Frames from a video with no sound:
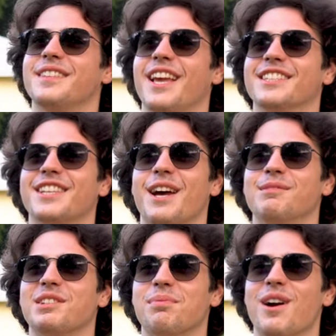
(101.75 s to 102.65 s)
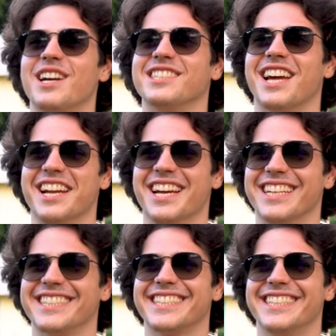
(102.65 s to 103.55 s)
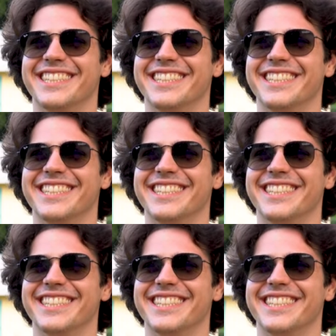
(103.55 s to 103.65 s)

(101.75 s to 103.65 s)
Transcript: can't say I'm surprised, I guess.